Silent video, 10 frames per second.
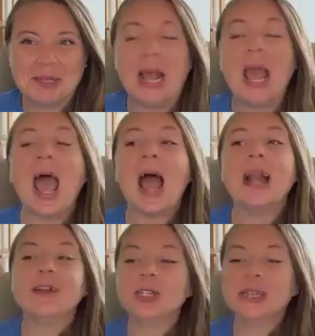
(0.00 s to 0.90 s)
doing.
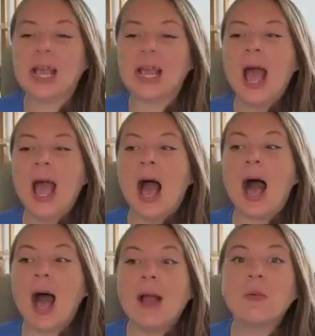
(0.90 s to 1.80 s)
And here's the thing.
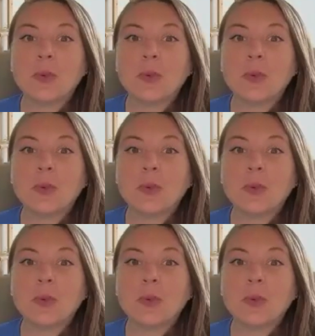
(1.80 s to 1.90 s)
I